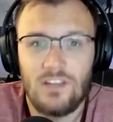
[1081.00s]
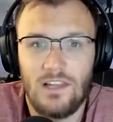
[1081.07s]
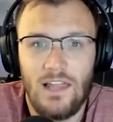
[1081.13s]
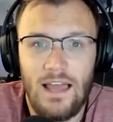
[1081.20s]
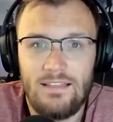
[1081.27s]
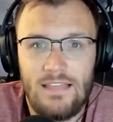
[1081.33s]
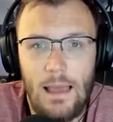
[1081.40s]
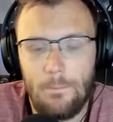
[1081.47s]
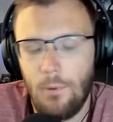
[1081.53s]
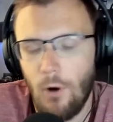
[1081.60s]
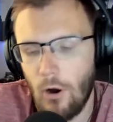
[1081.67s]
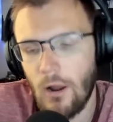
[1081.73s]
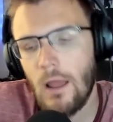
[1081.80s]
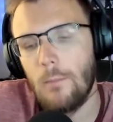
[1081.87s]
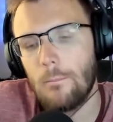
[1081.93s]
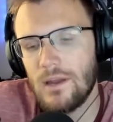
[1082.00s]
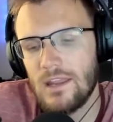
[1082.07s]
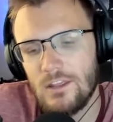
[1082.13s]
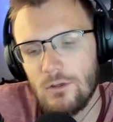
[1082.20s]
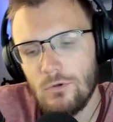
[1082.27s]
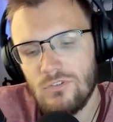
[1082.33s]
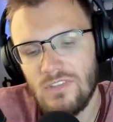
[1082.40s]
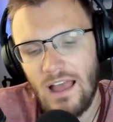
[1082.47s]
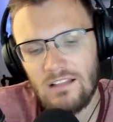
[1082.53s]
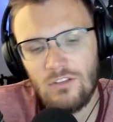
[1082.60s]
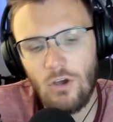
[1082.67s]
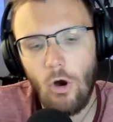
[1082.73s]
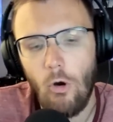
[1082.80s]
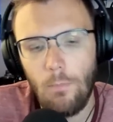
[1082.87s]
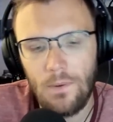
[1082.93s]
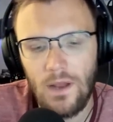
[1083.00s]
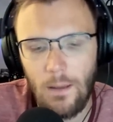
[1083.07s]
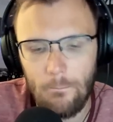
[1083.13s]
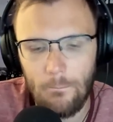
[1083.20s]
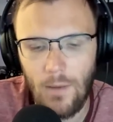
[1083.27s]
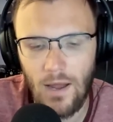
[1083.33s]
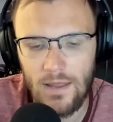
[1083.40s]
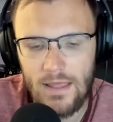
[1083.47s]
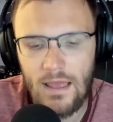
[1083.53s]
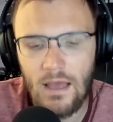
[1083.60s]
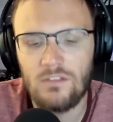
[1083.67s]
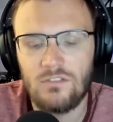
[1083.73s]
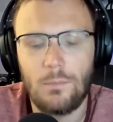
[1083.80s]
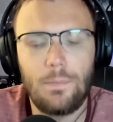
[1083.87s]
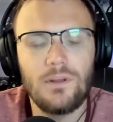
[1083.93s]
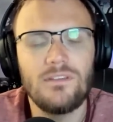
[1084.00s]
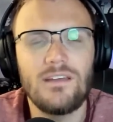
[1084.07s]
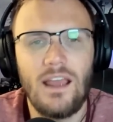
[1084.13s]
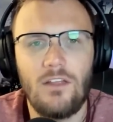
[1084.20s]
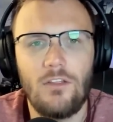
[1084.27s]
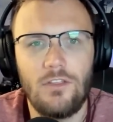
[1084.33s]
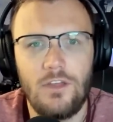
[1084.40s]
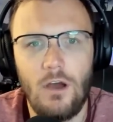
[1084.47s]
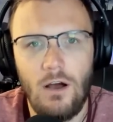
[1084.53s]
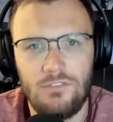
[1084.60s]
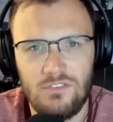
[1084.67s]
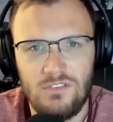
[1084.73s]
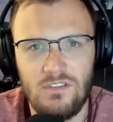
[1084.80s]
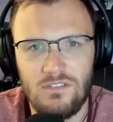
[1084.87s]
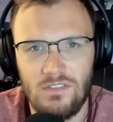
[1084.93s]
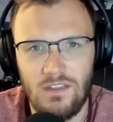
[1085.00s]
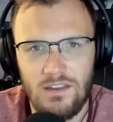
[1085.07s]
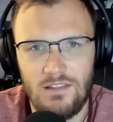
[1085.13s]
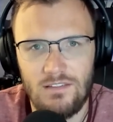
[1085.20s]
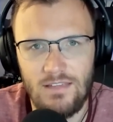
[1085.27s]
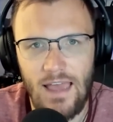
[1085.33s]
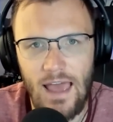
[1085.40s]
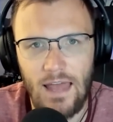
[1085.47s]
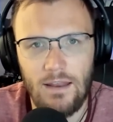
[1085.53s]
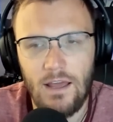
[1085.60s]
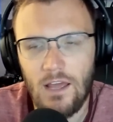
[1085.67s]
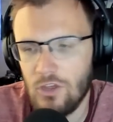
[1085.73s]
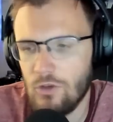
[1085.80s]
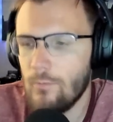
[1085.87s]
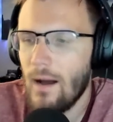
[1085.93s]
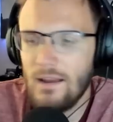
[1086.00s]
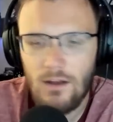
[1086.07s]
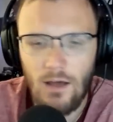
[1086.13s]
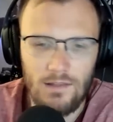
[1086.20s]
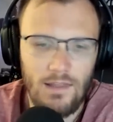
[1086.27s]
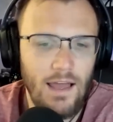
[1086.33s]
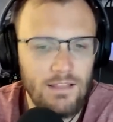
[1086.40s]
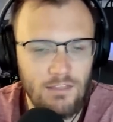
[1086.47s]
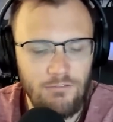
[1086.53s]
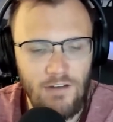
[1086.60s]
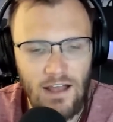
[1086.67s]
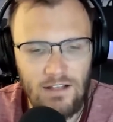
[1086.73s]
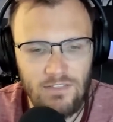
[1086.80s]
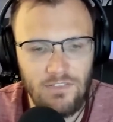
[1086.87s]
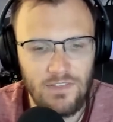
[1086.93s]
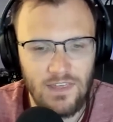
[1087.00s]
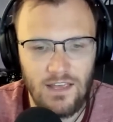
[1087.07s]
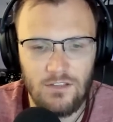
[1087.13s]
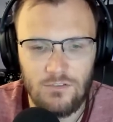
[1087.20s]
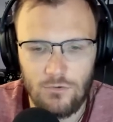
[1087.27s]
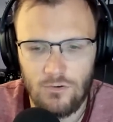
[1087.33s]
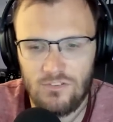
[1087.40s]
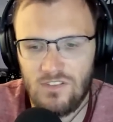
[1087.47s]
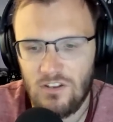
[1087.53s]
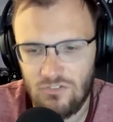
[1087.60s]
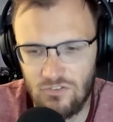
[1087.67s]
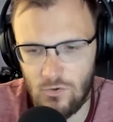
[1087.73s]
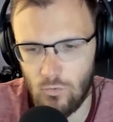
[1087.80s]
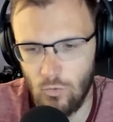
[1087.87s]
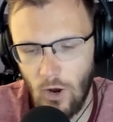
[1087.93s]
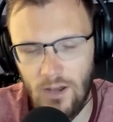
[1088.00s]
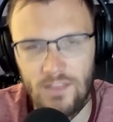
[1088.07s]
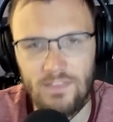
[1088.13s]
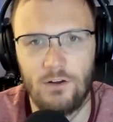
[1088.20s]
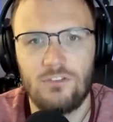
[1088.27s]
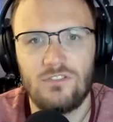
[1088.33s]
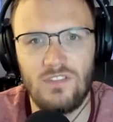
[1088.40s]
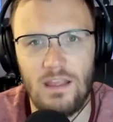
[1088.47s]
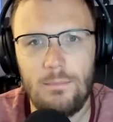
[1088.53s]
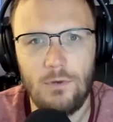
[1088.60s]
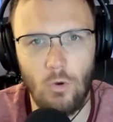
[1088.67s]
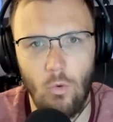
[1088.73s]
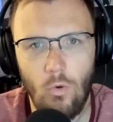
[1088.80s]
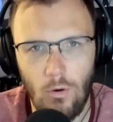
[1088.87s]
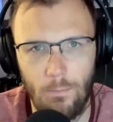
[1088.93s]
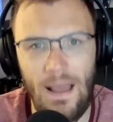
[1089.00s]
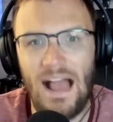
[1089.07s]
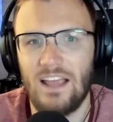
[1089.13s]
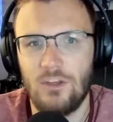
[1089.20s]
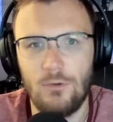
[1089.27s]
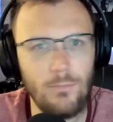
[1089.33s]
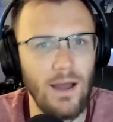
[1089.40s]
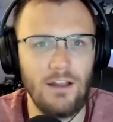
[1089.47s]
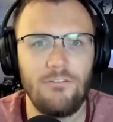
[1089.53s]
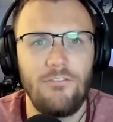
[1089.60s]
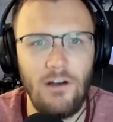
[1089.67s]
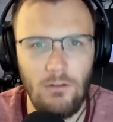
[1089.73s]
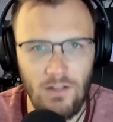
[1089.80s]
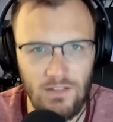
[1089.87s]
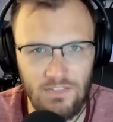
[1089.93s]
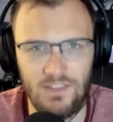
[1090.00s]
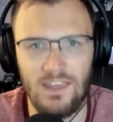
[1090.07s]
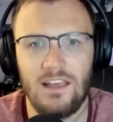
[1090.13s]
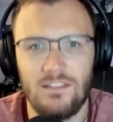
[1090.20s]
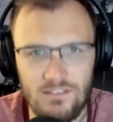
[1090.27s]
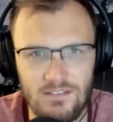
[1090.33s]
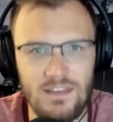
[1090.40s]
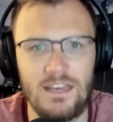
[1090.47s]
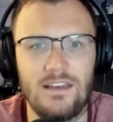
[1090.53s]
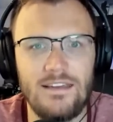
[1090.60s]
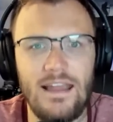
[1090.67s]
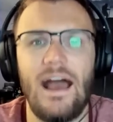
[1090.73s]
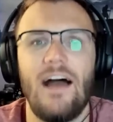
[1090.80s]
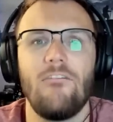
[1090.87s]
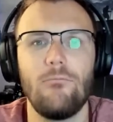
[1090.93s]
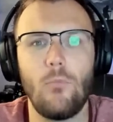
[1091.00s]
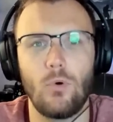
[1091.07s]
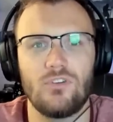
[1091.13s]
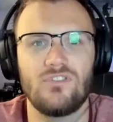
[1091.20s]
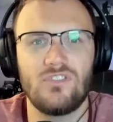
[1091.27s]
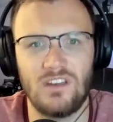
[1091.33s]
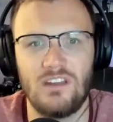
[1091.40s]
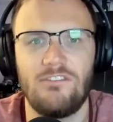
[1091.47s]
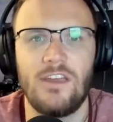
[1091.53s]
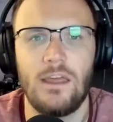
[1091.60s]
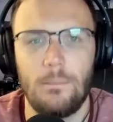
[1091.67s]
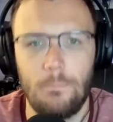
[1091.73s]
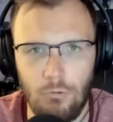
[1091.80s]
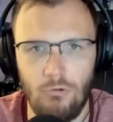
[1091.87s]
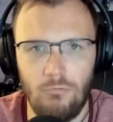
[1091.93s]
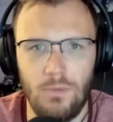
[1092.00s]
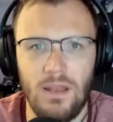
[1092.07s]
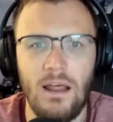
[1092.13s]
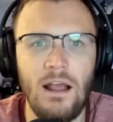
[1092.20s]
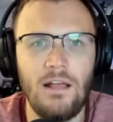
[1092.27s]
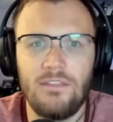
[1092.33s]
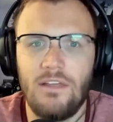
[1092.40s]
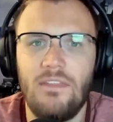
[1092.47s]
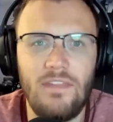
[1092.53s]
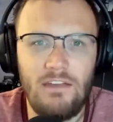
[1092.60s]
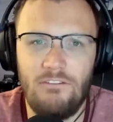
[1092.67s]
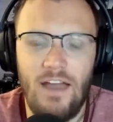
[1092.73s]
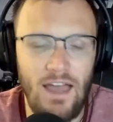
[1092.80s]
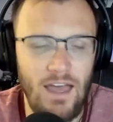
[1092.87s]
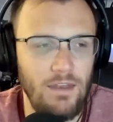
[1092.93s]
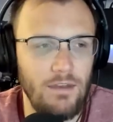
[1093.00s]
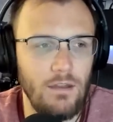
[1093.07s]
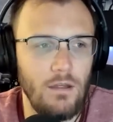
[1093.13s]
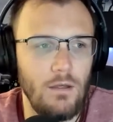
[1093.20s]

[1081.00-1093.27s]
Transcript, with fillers: to like that part, but he used that to open up money to put together the offseason that he's had. You might not like the fact that the Kings are essentially running their same core back. You might have felt like the Kings needed to have more significant improvement than they've had.